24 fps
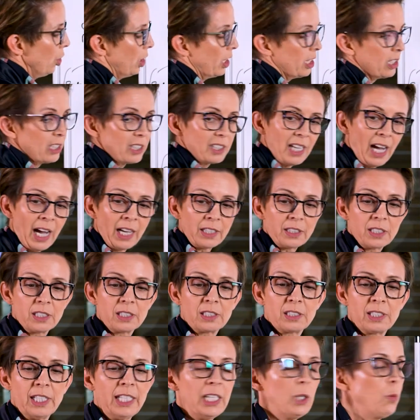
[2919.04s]
can start to
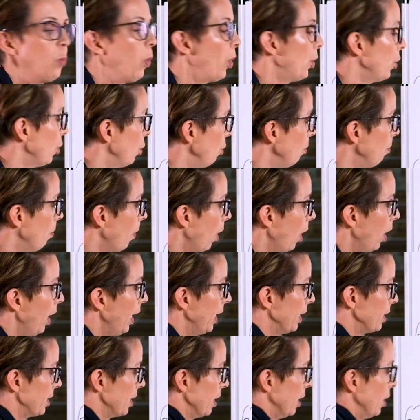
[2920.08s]
see what you might